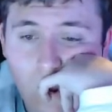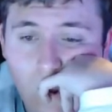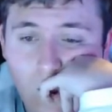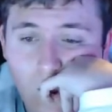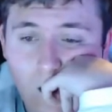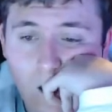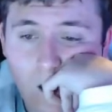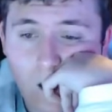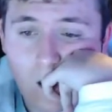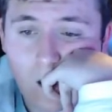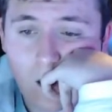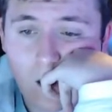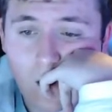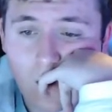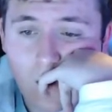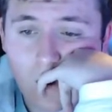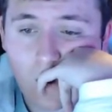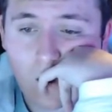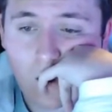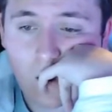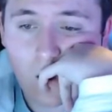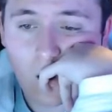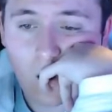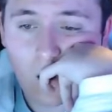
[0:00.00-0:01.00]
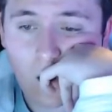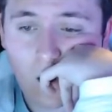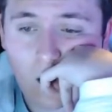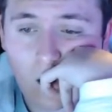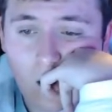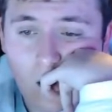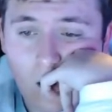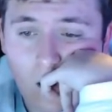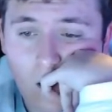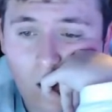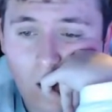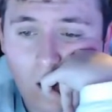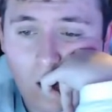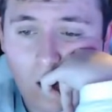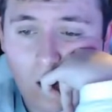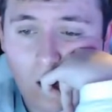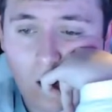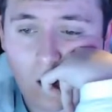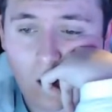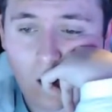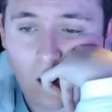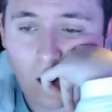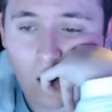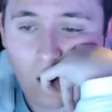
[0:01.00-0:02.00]
workpiece is in the center here and we
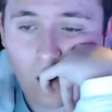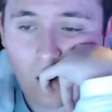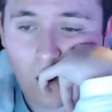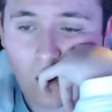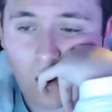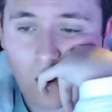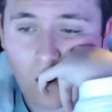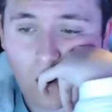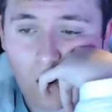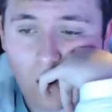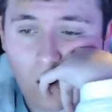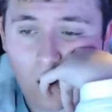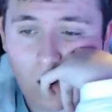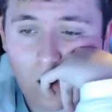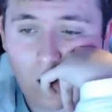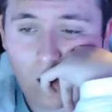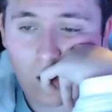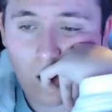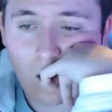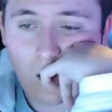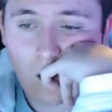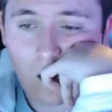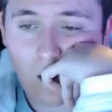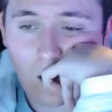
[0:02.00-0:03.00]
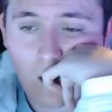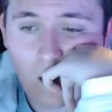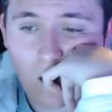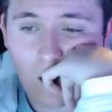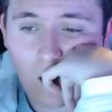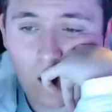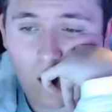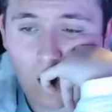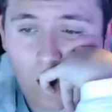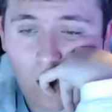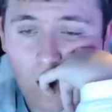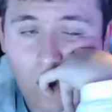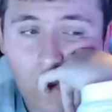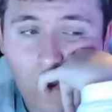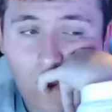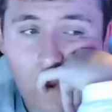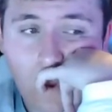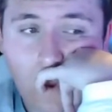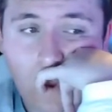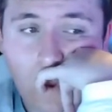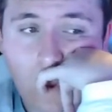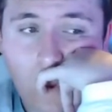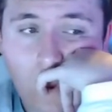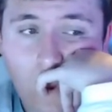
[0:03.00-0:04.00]
don't need to trim anything. On the
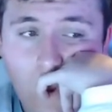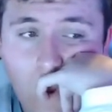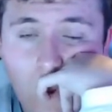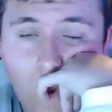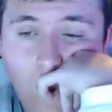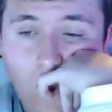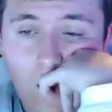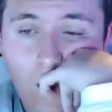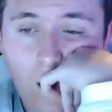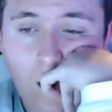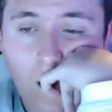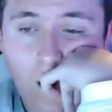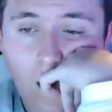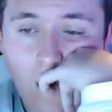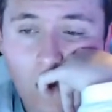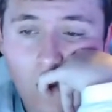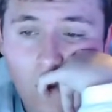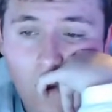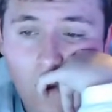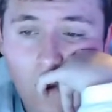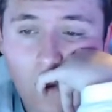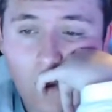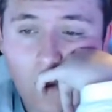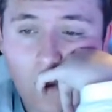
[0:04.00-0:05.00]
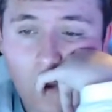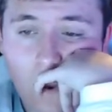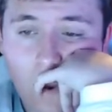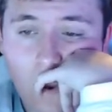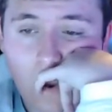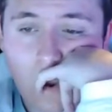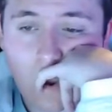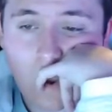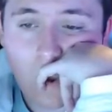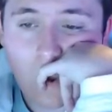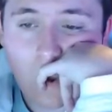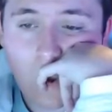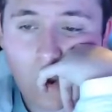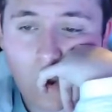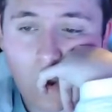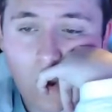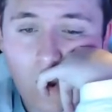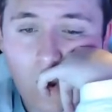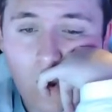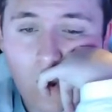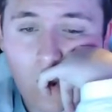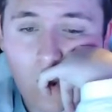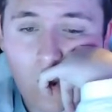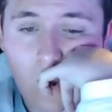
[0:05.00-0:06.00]
pocketing tab, there are no
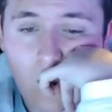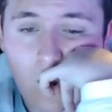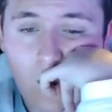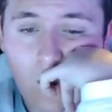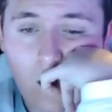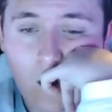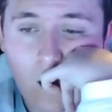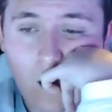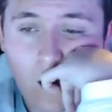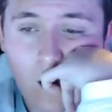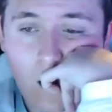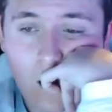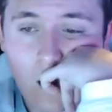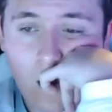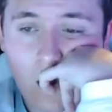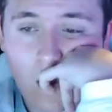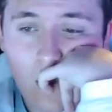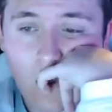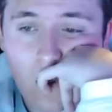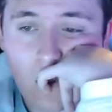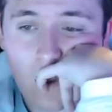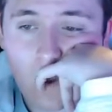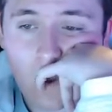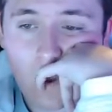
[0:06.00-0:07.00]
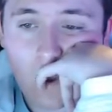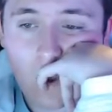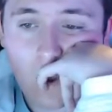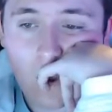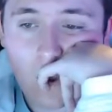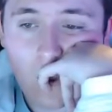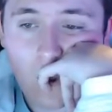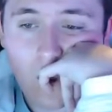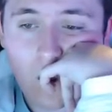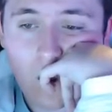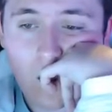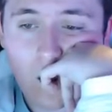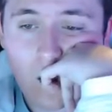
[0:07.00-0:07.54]
islands that stick up in our features, so we can